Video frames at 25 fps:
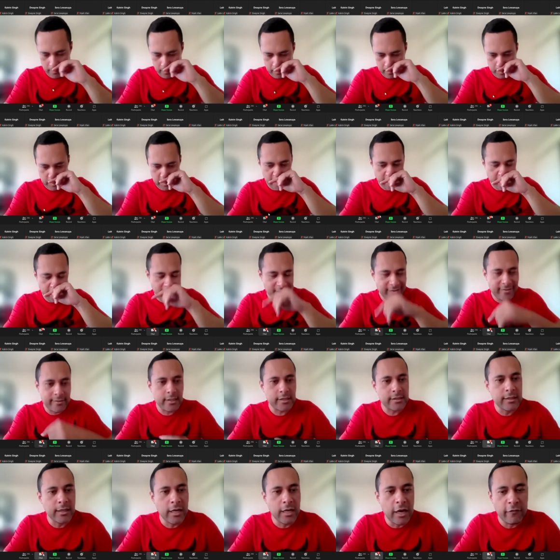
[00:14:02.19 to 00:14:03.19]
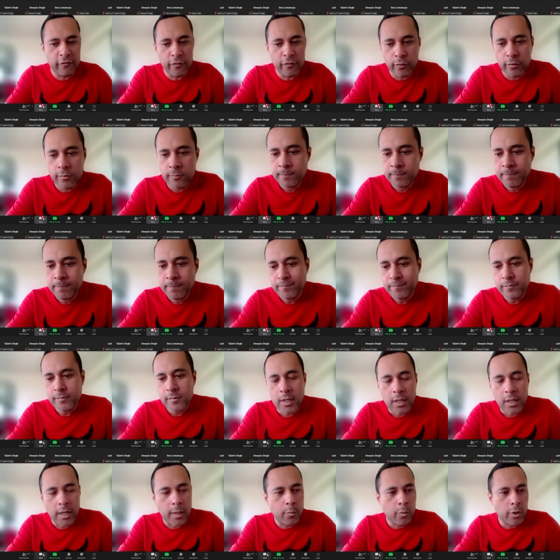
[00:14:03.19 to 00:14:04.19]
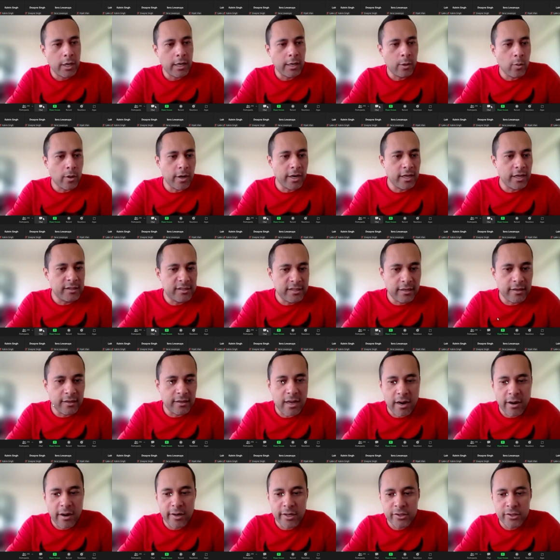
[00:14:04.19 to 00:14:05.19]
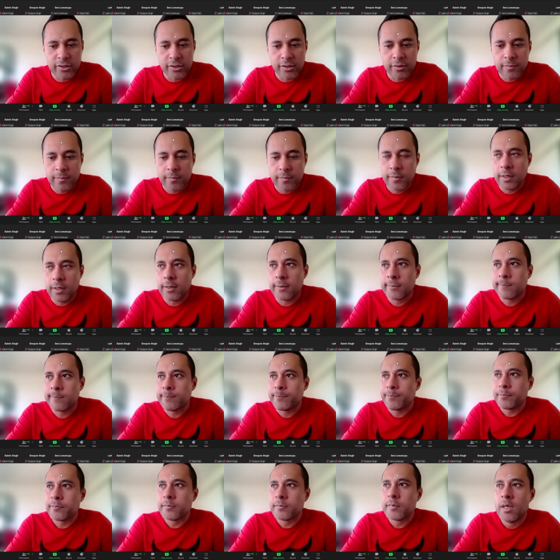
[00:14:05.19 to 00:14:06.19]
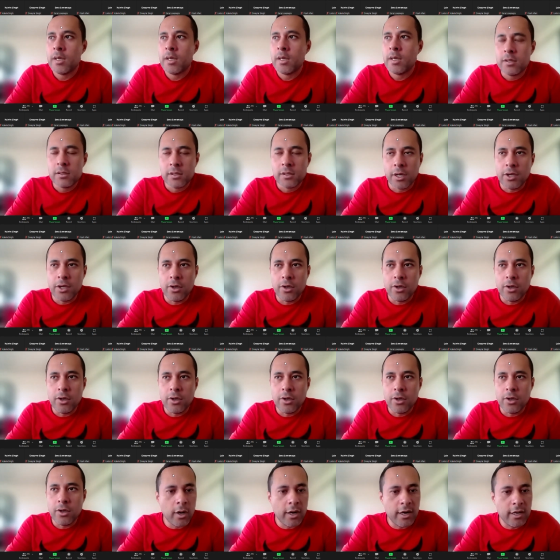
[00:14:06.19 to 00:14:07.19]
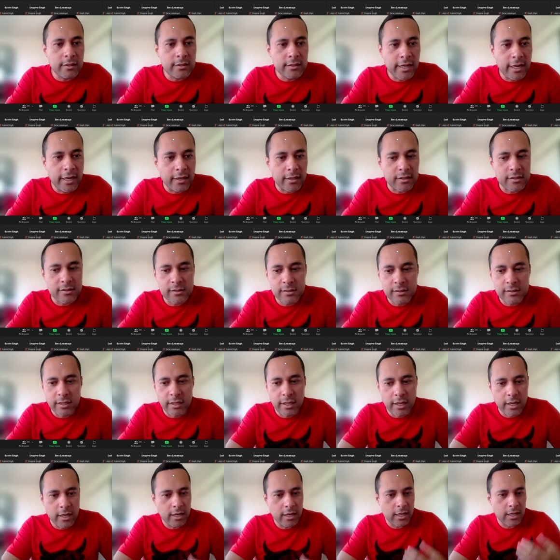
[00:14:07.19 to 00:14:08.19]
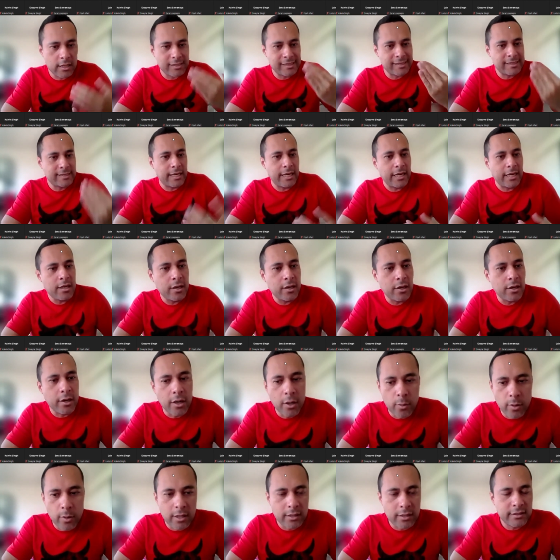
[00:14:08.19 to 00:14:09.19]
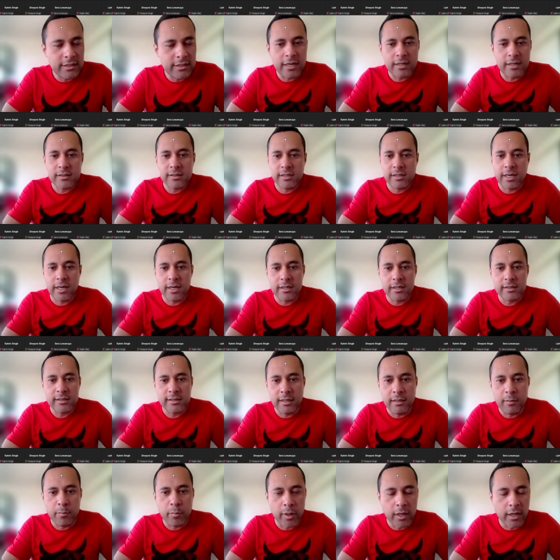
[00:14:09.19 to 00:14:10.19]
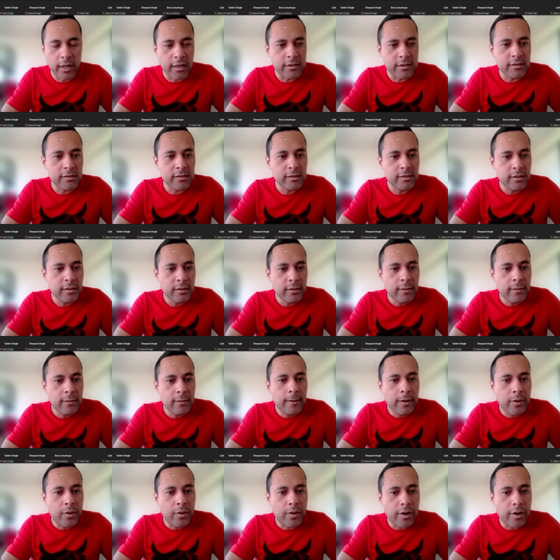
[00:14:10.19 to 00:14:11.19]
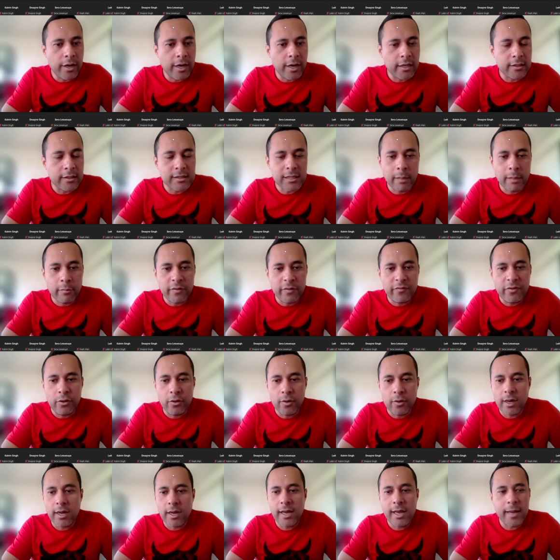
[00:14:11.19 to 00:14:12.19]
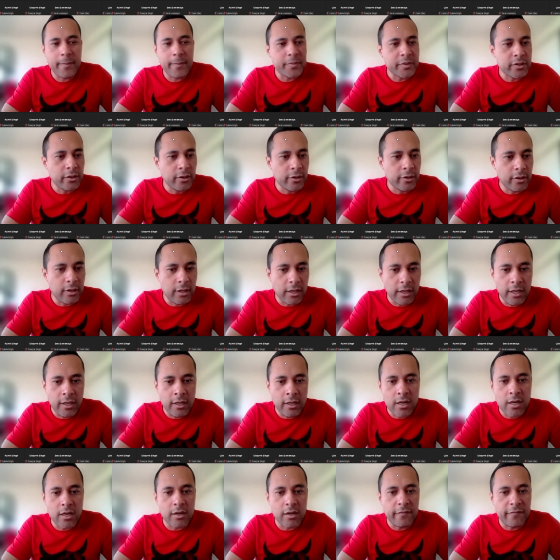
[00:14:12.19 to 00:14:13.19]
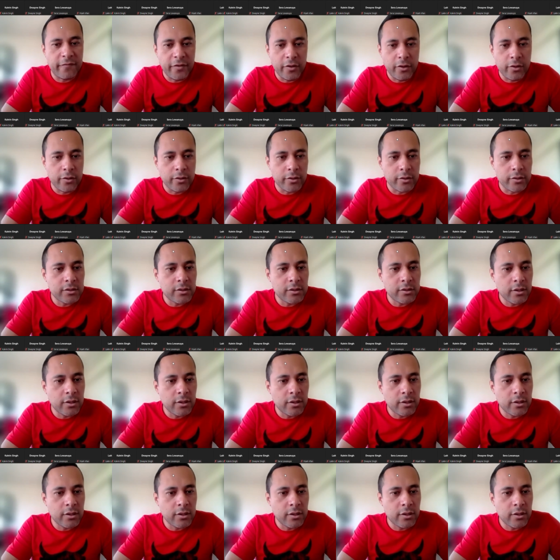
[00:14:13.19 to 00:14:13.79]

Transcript: But at this level, I'm really wanting to encourage you. Yeah. So you know what it takes to get a C, you know what it takes to get a C plus, right? And some of you are absolutely confused.